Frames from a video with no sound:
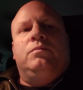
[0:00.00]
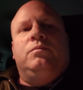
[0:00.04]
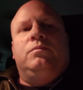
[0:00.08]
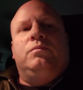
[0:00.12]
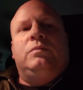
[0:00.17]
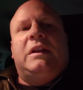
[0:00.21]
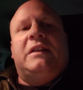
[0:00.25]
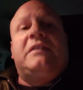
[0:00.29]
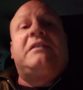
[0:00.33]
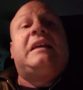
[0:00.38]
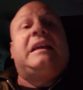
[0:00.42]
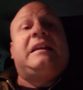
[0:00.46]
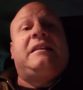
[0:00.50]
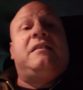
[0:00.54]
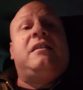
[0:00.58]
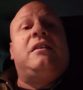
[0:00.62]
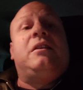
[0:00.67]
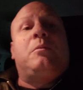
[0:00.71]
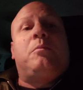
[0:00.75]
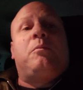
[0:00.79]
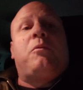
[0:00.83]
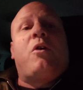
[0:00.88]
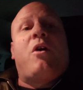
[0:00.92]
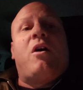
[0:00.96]
let's get to
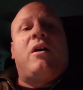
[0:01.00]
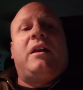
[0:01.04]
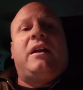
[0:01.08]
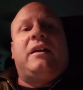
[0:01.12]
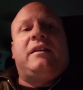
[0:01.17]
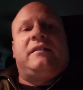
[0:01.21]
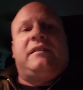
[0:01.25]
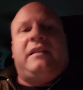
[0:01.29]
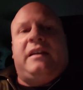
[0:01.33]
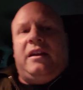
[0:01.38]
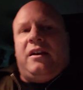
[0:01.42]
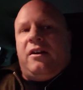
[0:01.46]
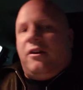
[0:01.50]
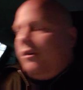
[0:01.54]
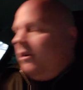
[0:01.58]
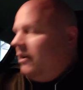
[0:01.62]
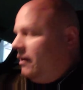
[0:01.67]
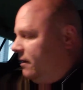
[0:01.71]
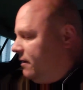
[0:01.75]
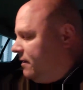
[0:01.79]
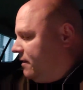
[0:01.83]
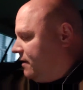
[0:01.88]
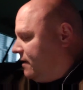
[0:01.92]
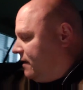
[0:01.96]
the product here.
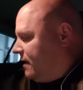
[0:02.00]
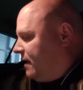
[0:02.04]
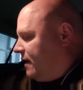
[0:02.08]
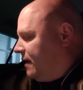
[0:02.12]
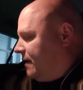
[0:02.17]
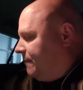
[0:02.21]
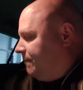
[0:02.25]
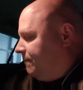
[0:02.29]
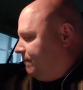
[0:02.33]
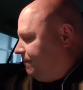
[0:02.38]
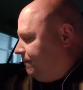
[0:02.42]
Um,